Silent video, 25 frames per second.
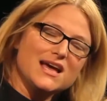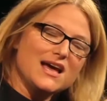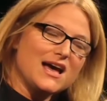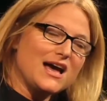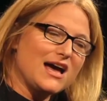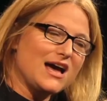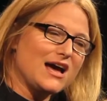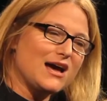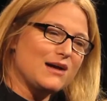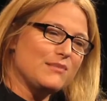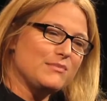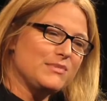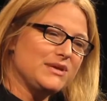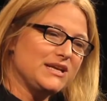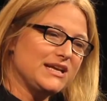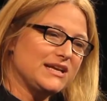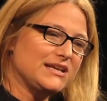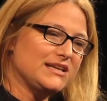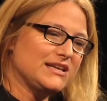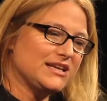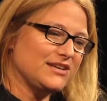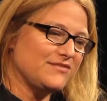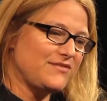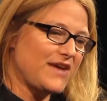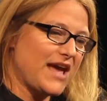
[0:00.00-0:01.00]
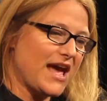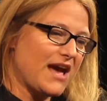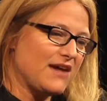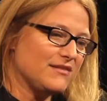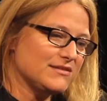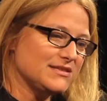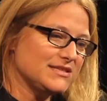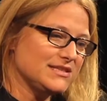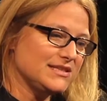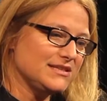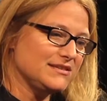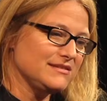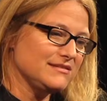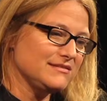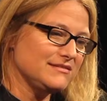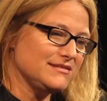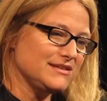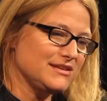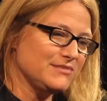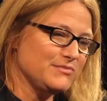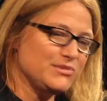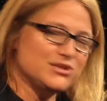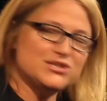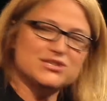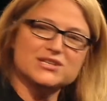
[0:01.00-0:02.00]
in a kind of housing
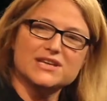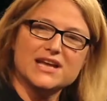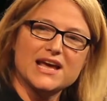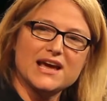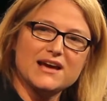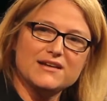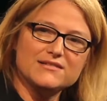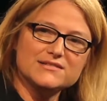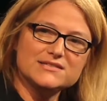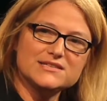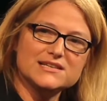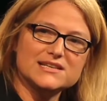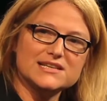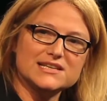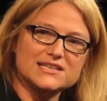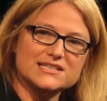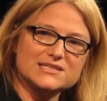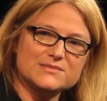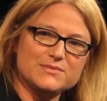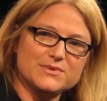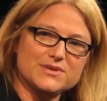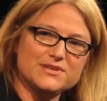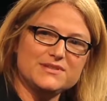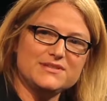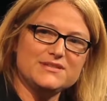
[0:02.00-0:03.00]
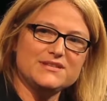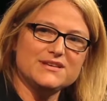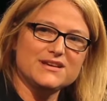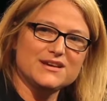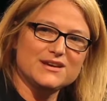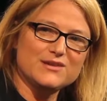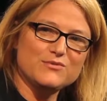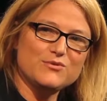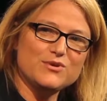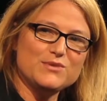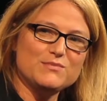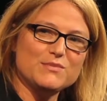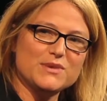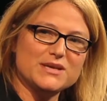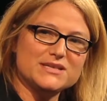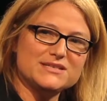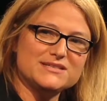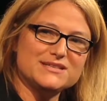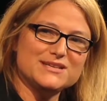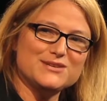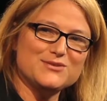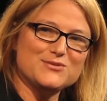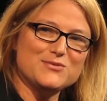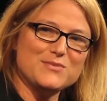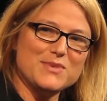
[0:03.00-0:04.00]
commission house in Elizabeth with my
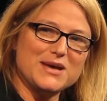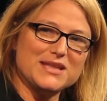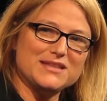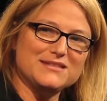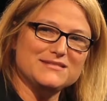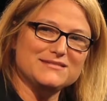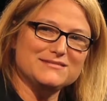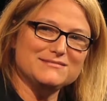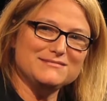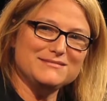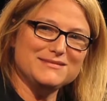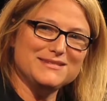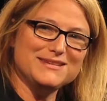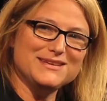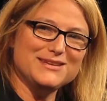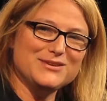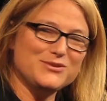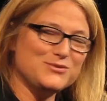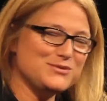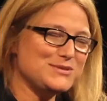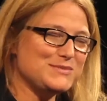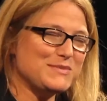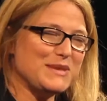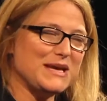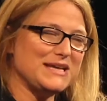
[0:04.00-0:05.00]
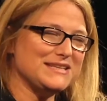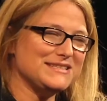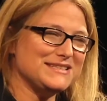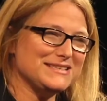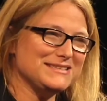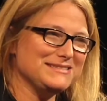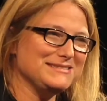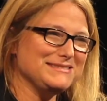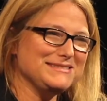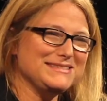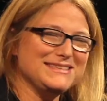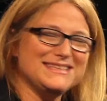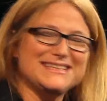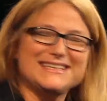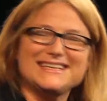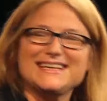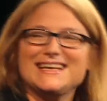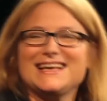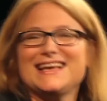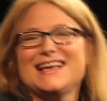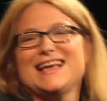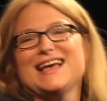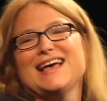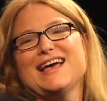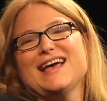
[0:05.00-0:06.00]
single mother, who's amazing.
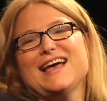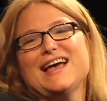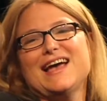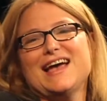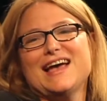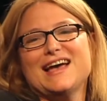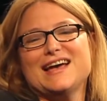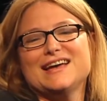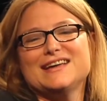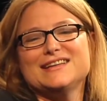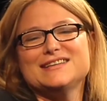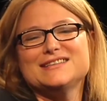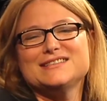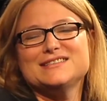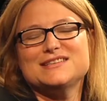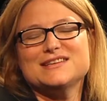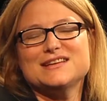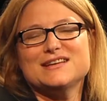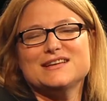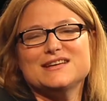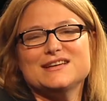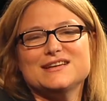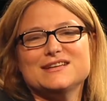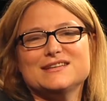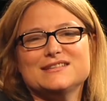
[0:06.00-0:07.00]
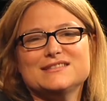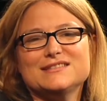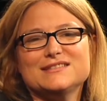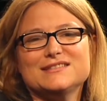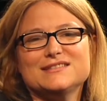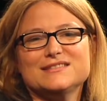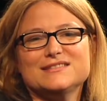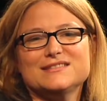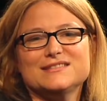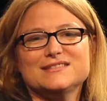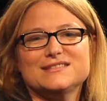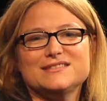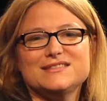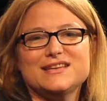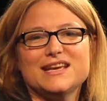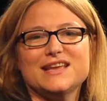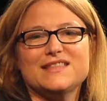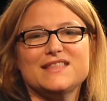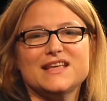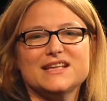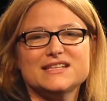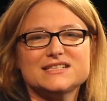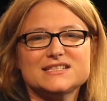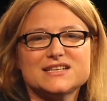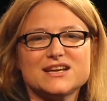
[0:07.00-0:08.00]
And
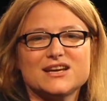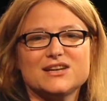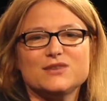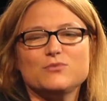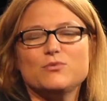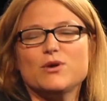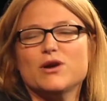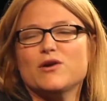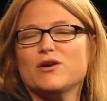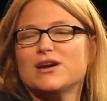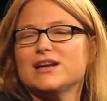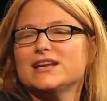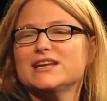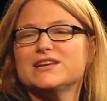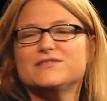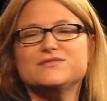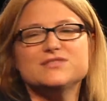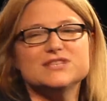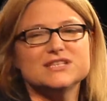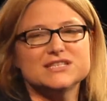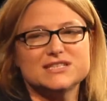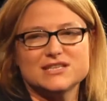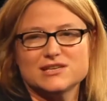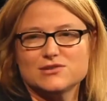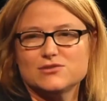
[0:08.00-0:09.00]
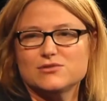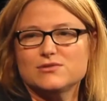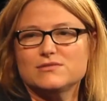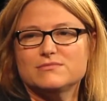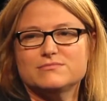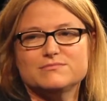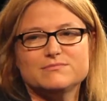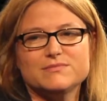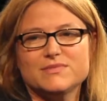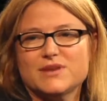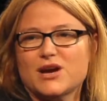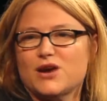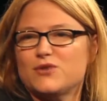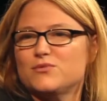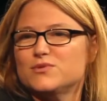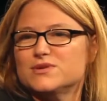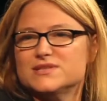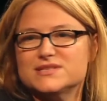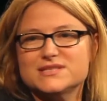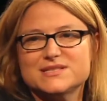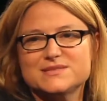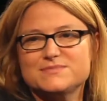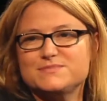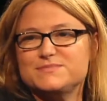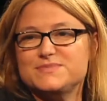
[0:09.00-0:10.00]
that's kind of where I lived until I
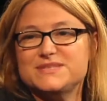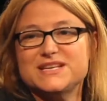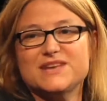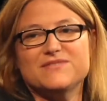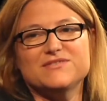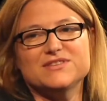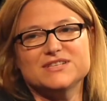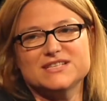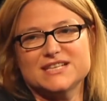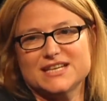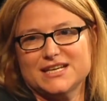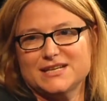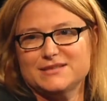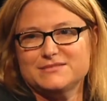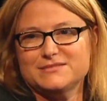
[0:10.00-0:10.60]
was 17,